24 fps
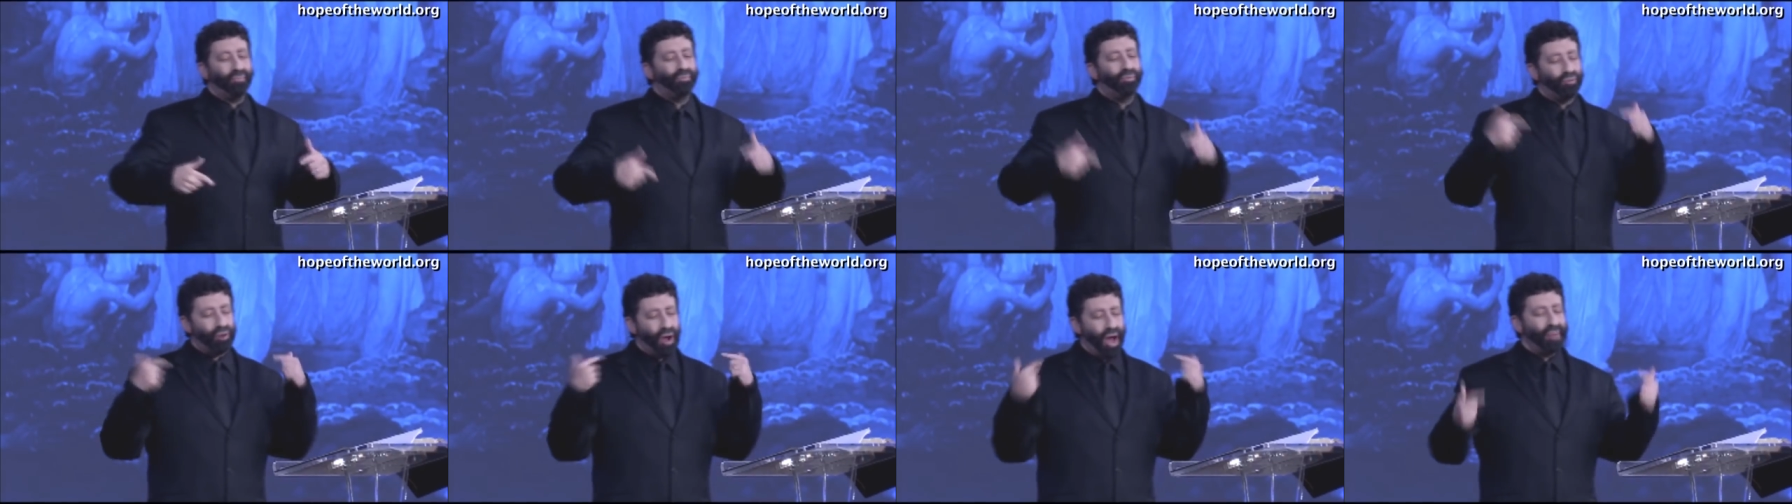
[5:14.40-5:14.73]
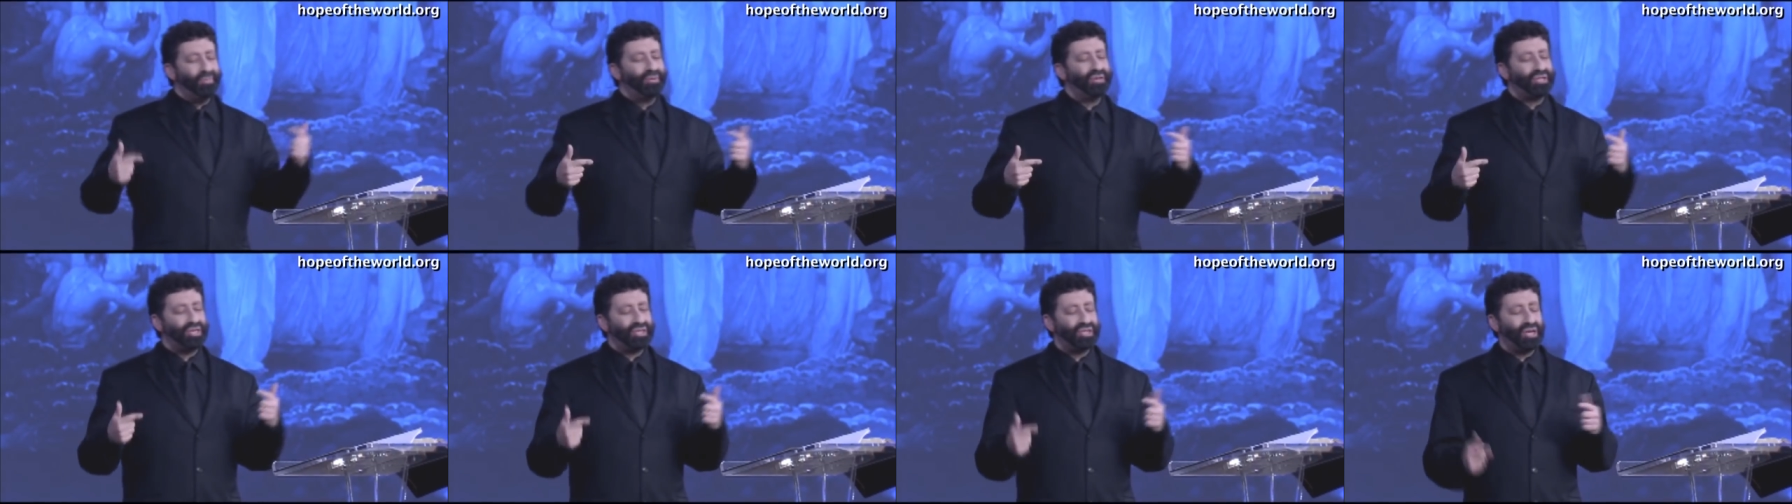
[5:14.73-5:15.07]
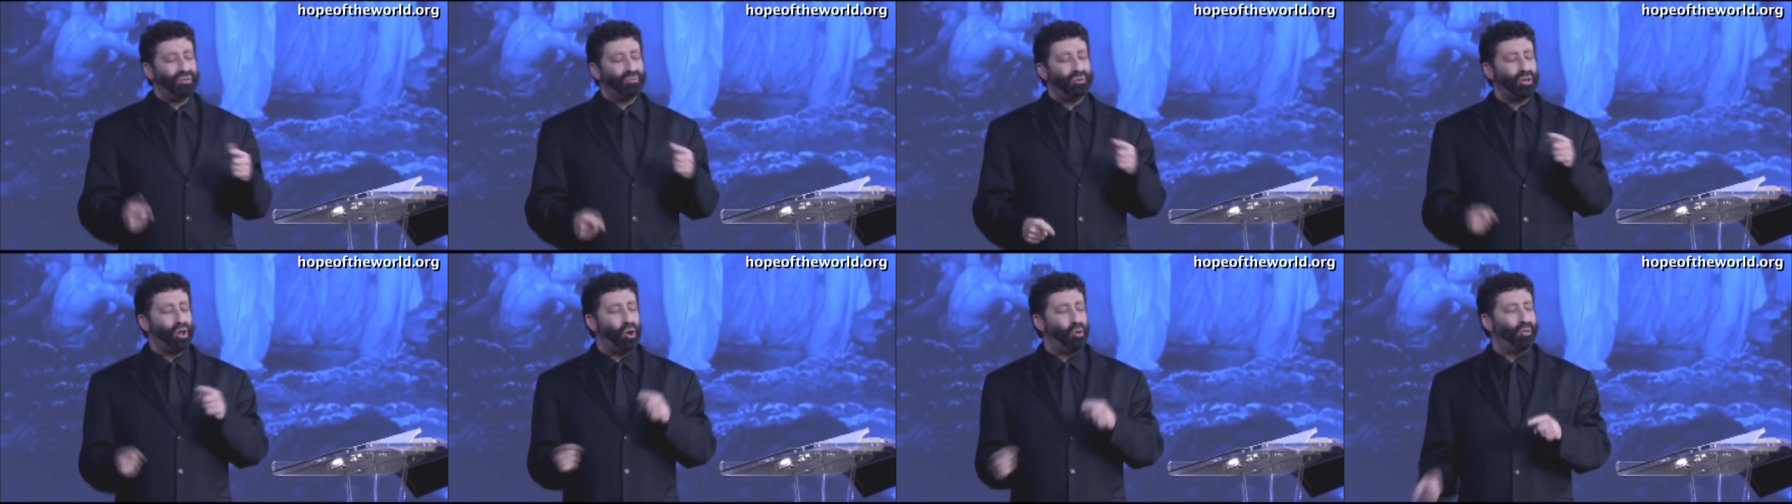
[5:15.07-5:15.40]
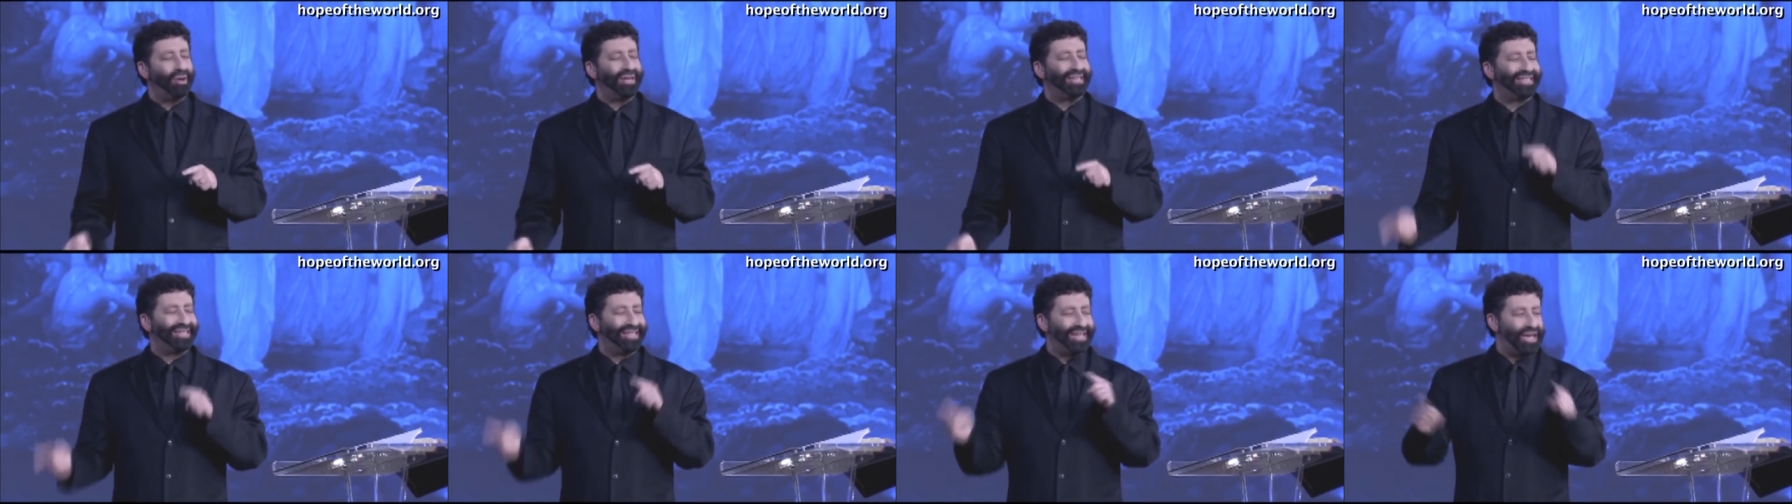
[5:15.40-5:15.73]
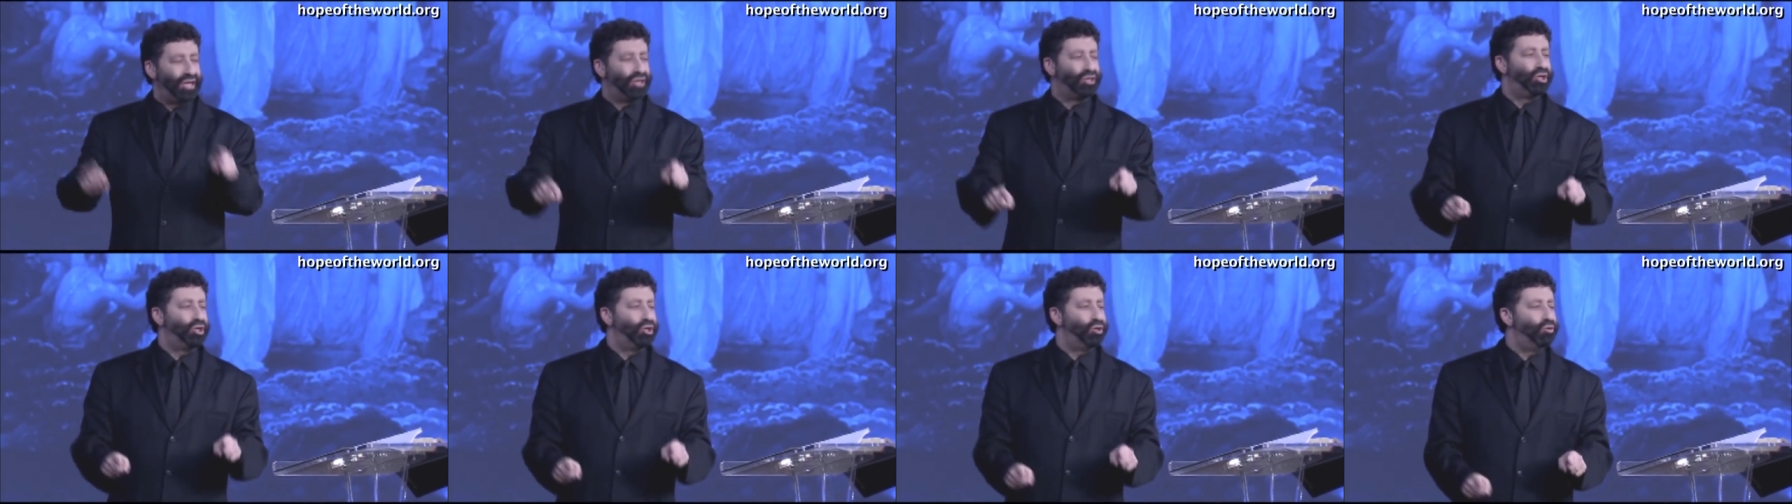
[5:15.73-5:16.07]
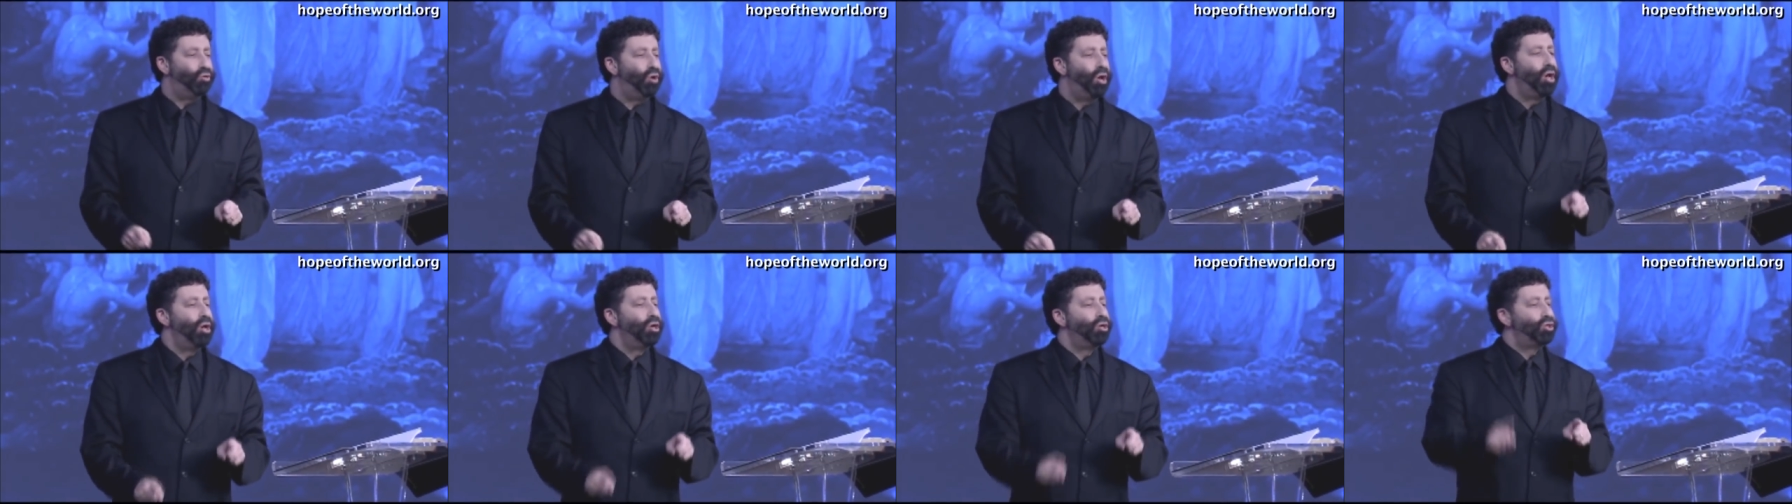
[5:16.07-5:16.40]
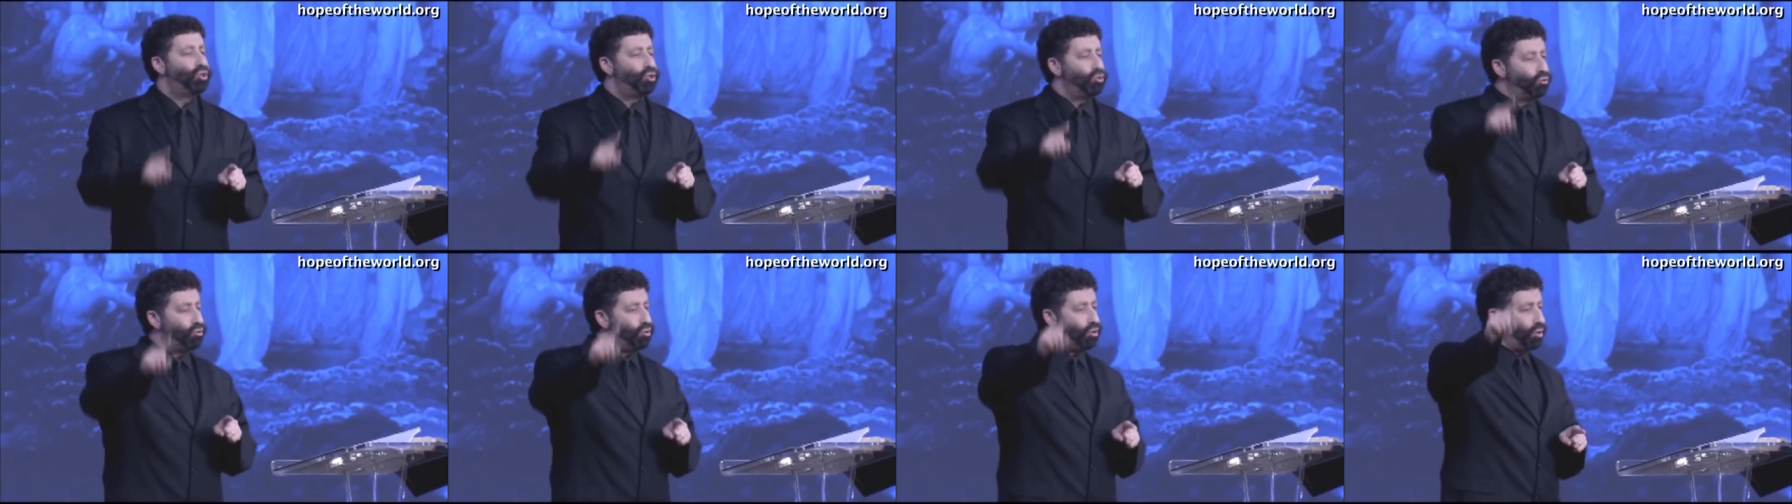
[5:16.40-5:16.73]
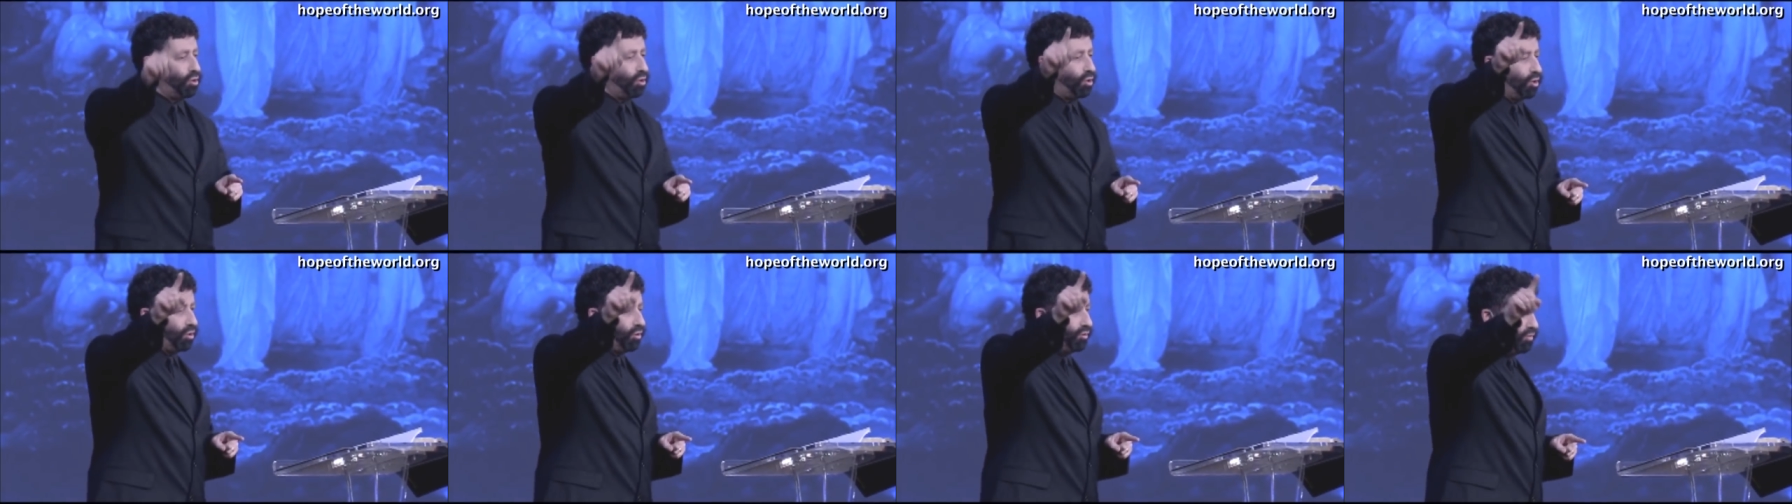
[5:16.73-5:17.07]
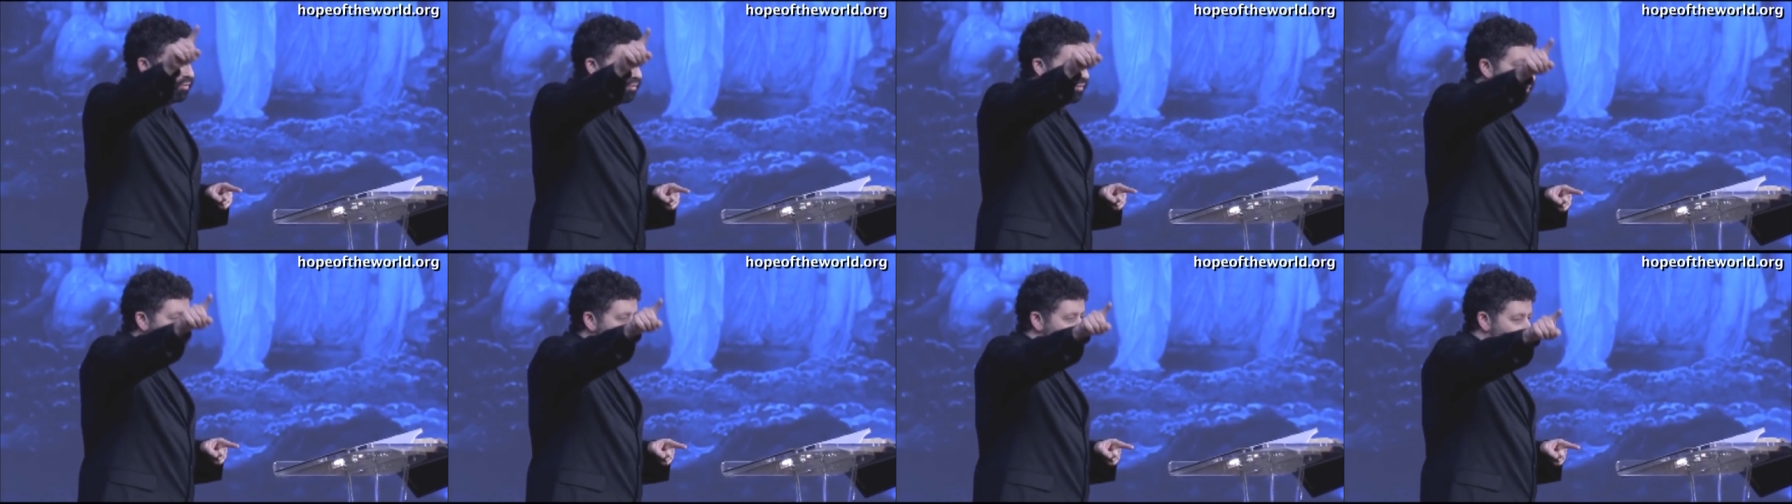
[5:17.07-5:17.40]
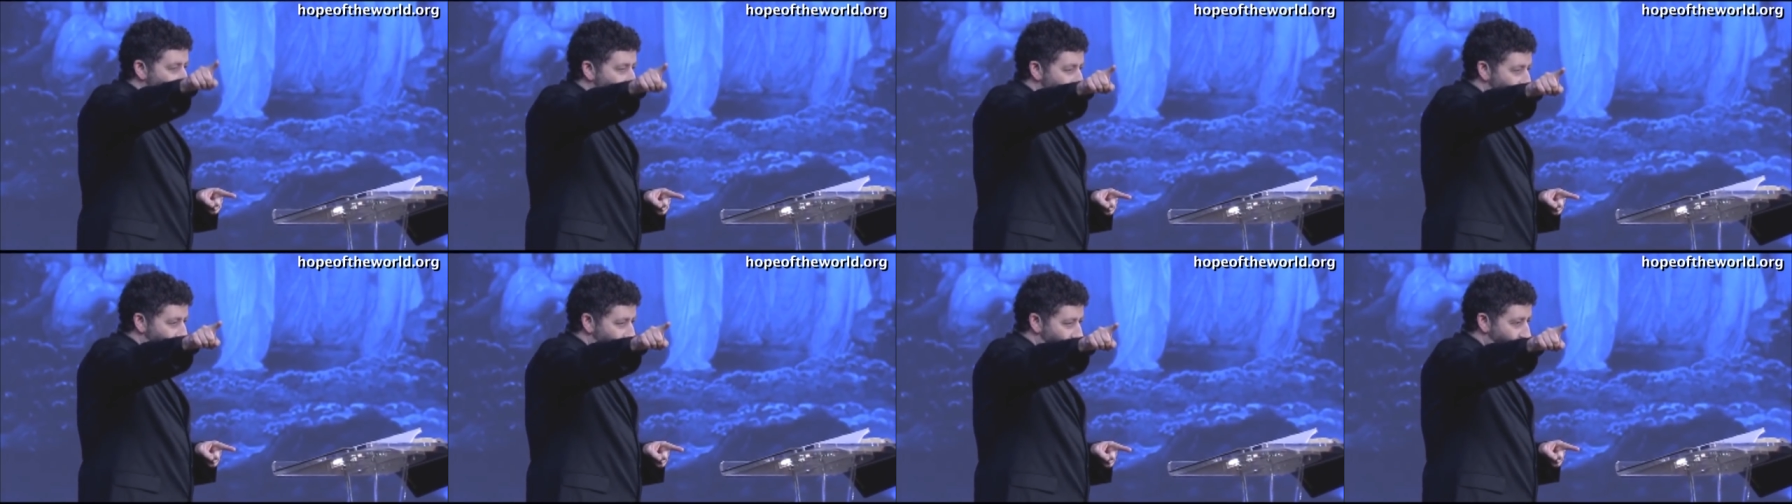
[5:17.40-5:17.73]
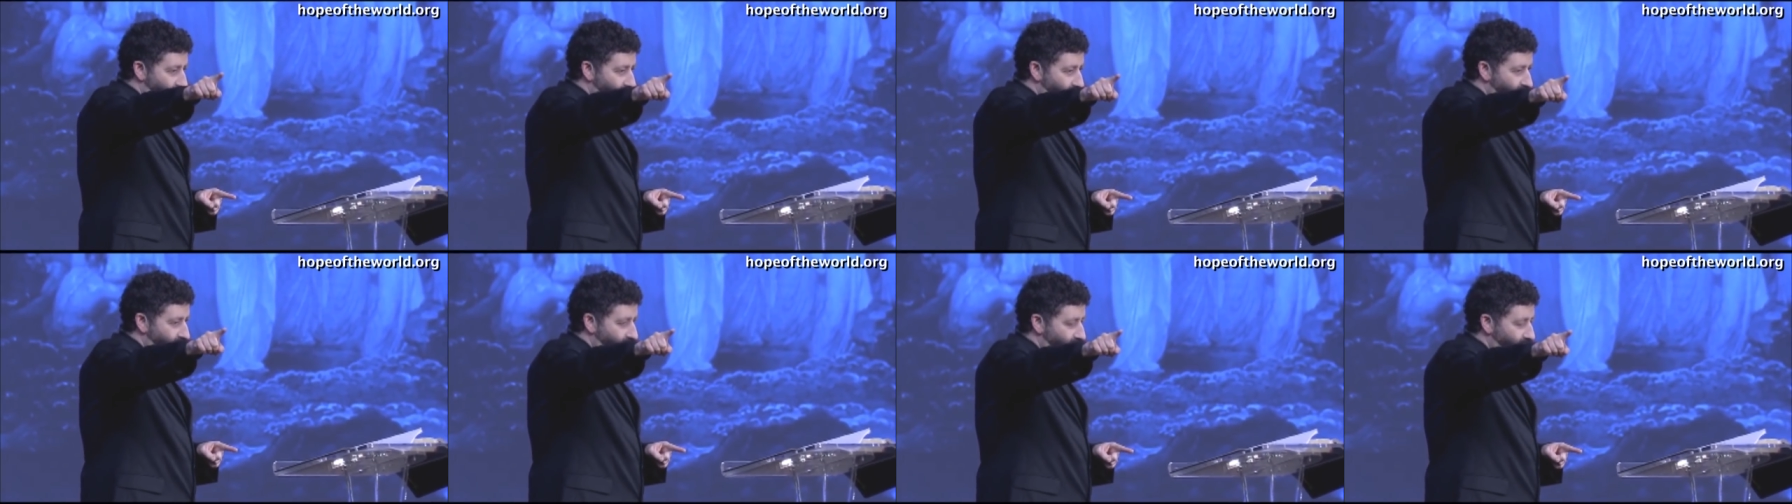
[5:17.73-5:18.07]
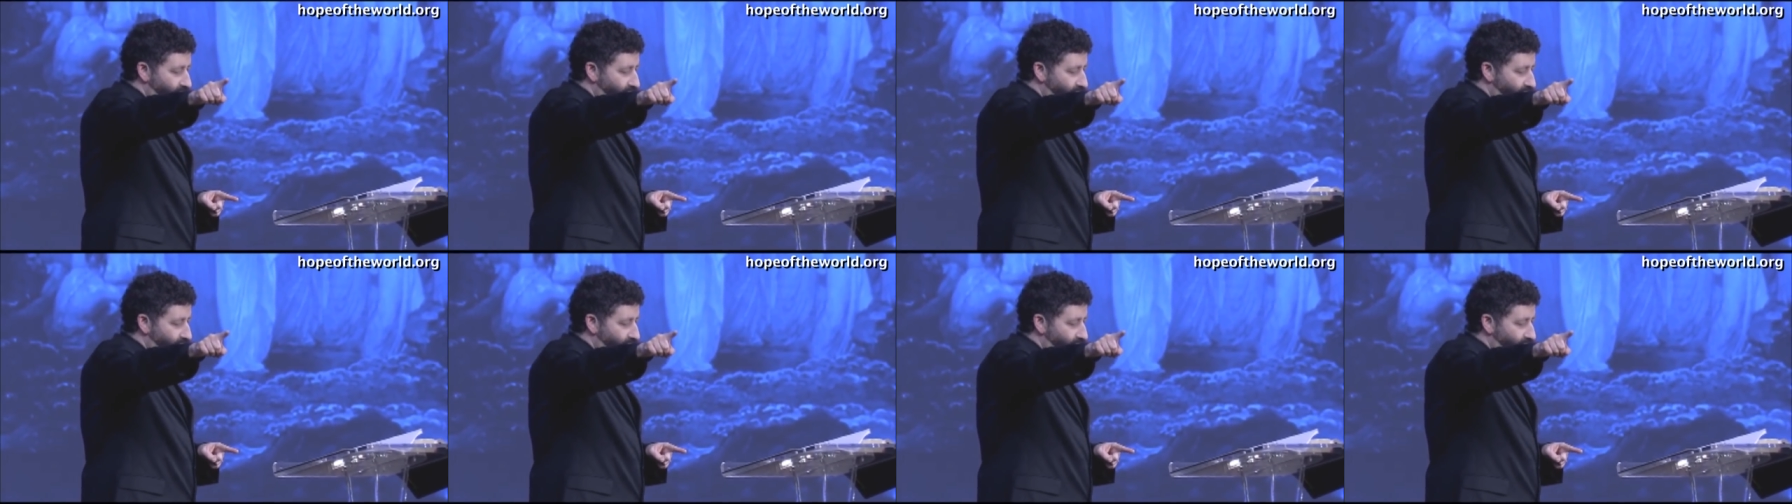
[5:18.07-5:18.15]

promises He will always lead you to triumph.